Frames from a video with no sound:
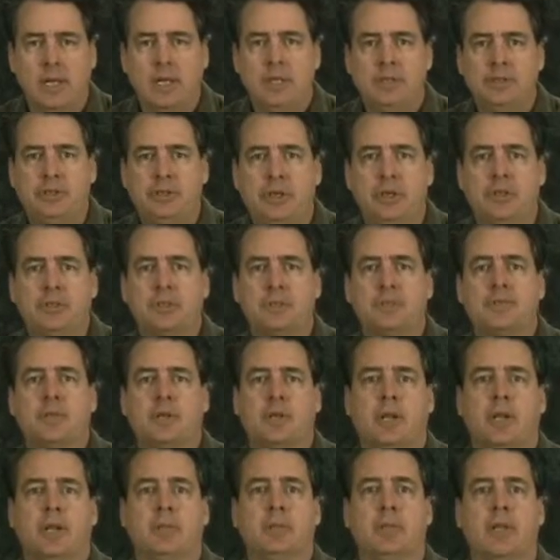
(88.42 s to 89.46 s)
Joseph
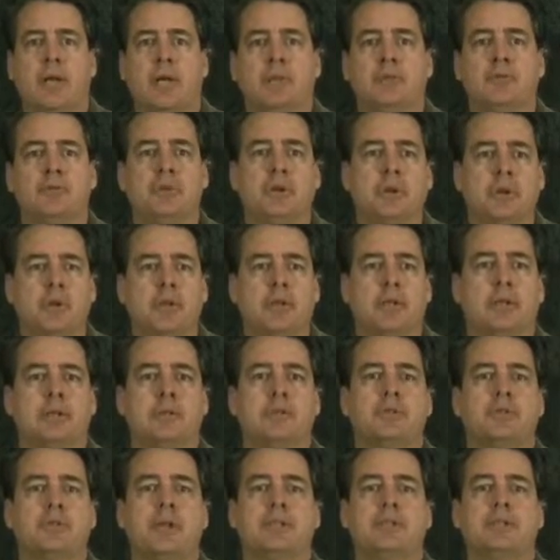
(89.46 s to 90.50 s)
claimed that during
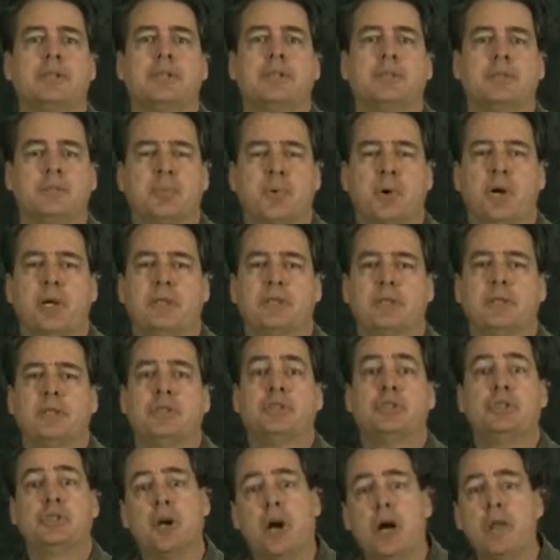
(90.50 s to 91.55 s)
this translation process,
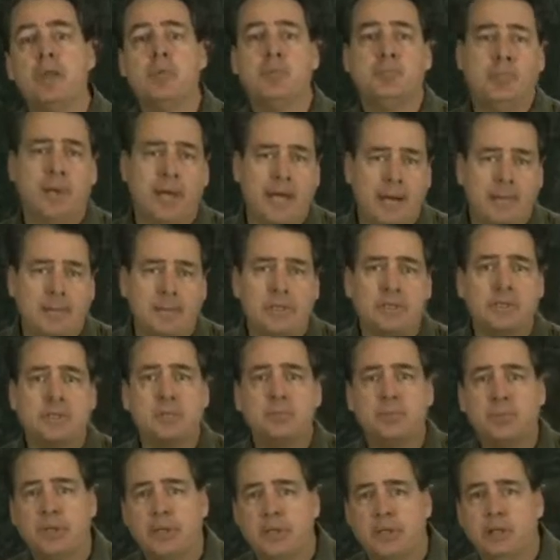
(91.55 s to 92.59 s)
John the Baptist
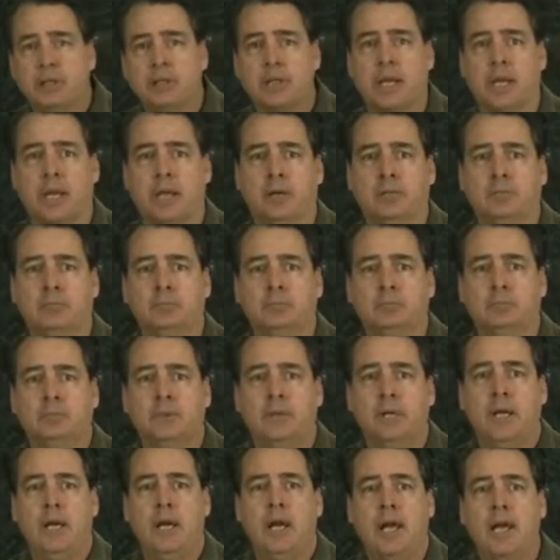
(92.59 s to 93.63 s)
appeared to him
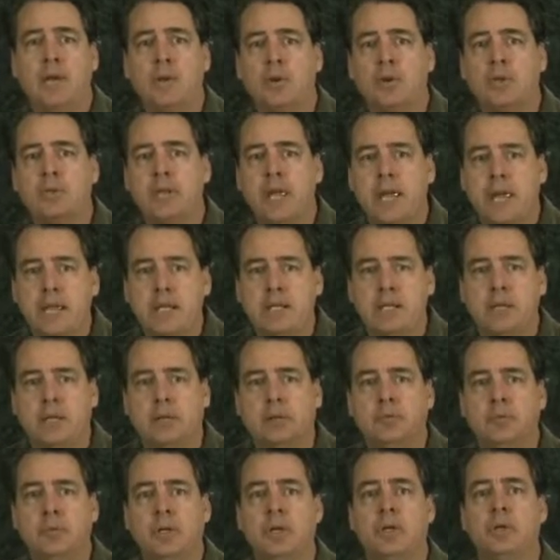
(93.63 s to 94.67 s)
and ordained
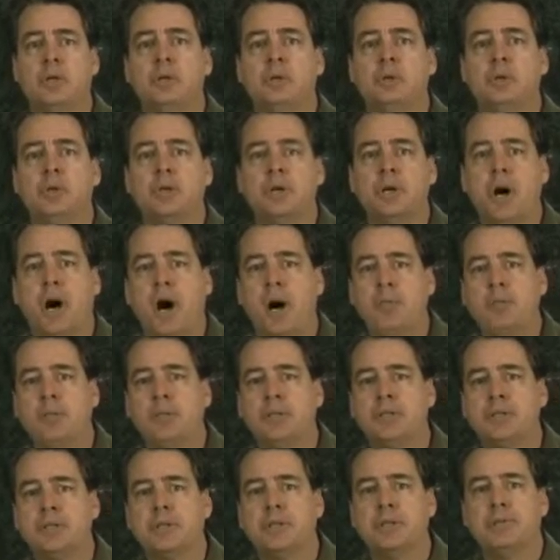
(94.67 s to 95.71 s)
him to
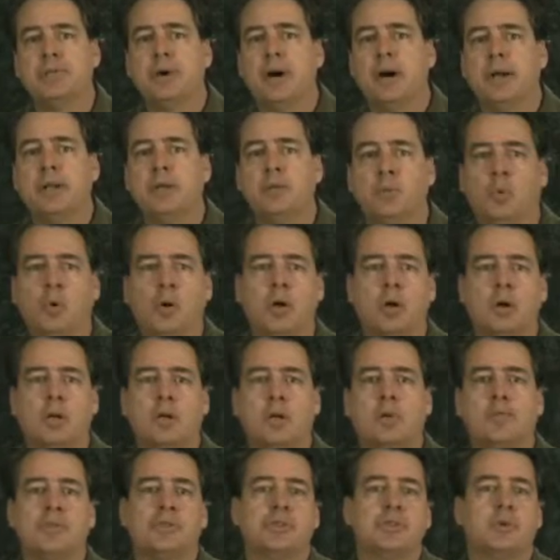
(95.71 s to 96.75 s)
accomplish the divine work
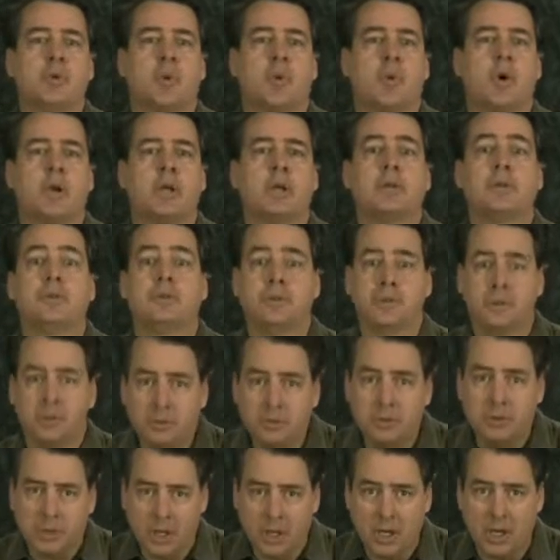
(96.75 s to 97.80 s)
of restoring the true
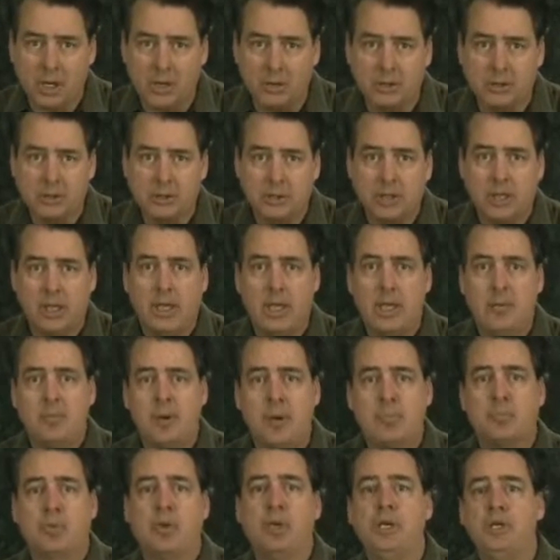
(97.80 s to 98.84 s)
church
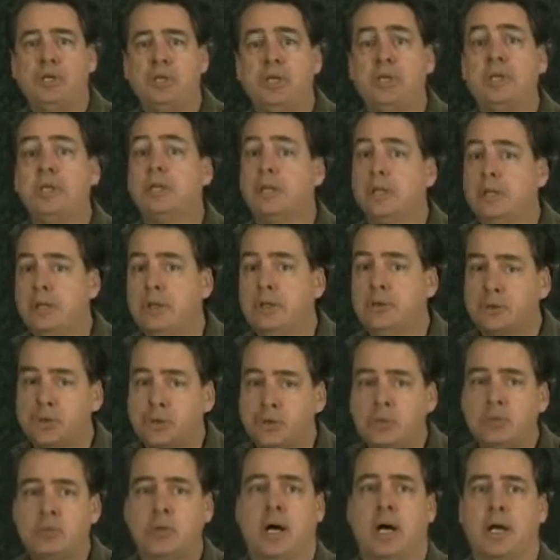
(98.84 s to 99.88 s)
by preaching the
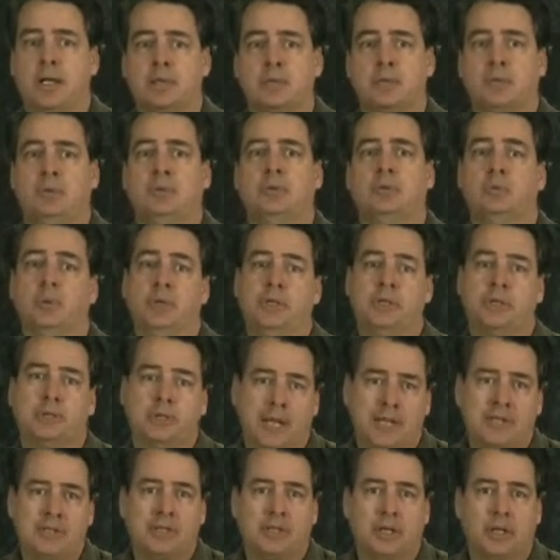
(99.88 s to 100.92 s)
true gospel, which
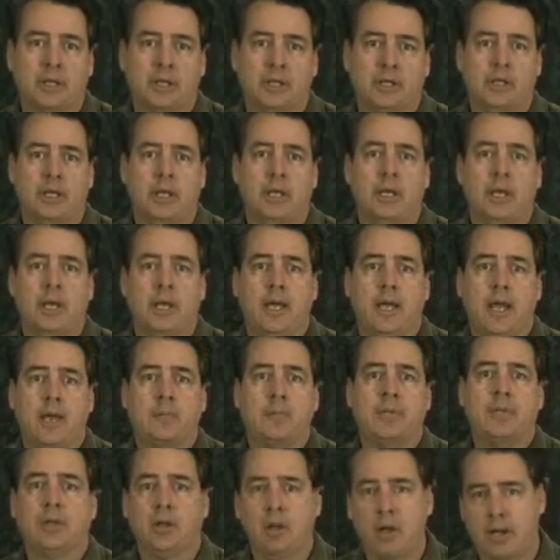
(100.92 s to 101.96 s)
allegedly had
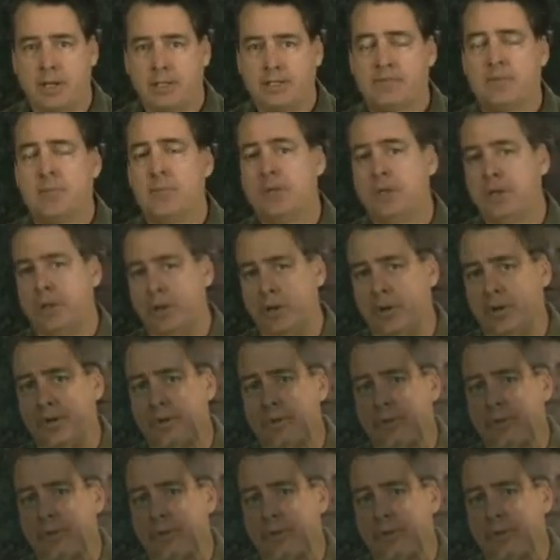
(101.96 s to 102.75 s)
been lost from the earth.